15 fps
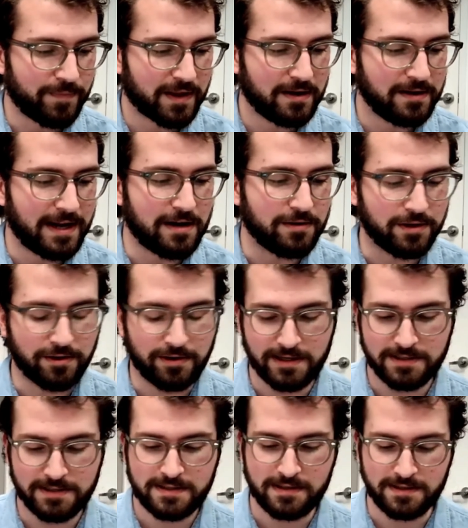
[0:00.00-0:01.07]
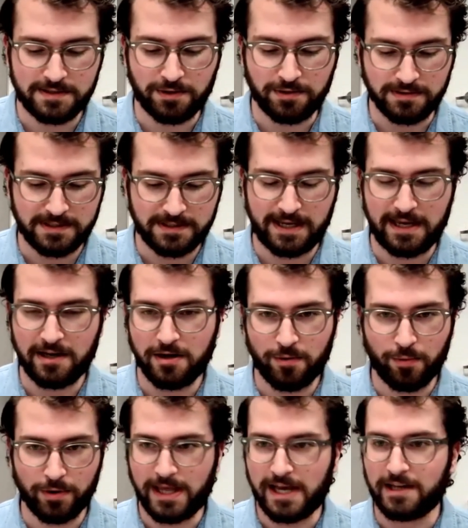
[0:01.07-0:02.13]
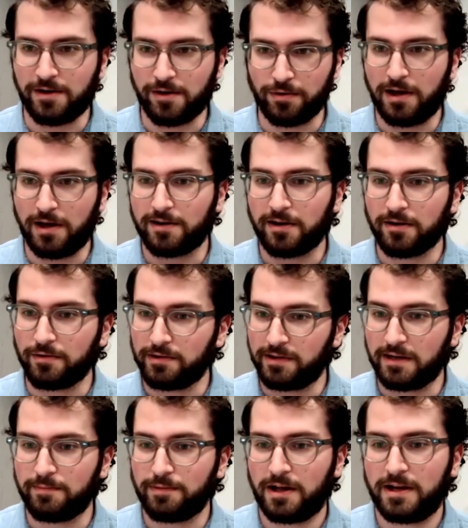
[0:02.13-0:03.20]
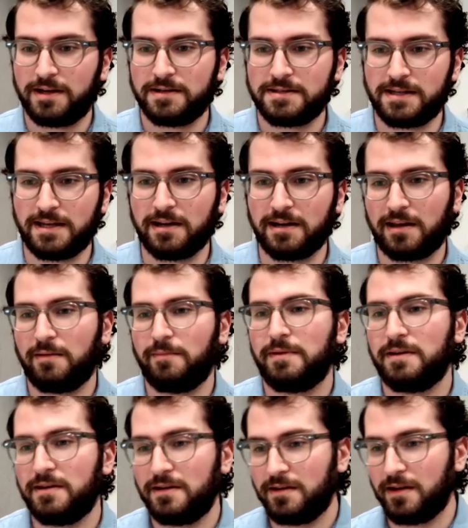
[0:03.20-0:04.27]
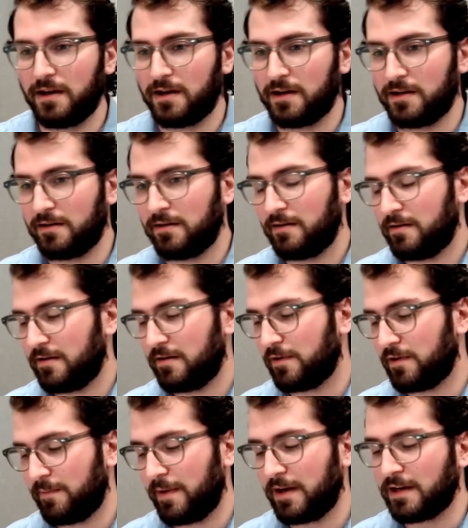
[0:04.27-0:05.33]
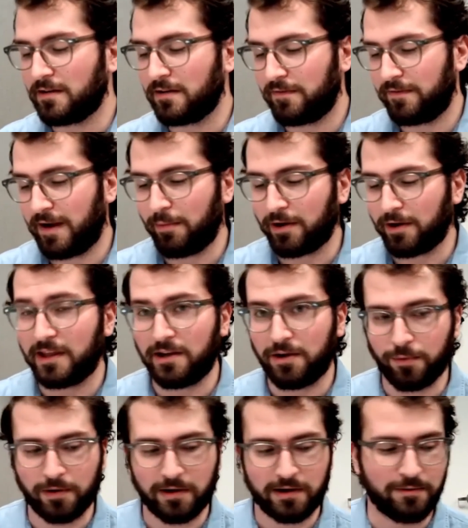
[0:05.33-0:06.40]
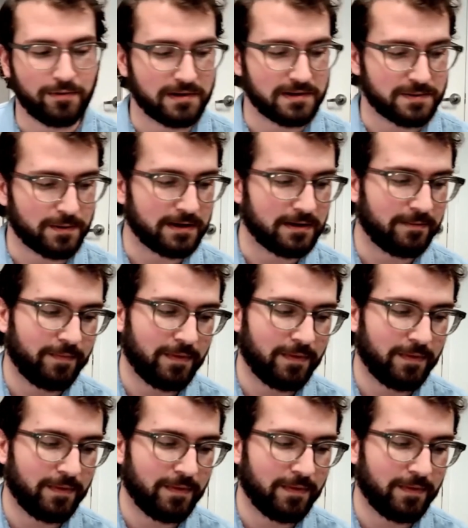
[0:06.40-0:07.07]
Now, there is a certain scale where that no longer really applies, and it can be different depending on the fabric that you're working with as well.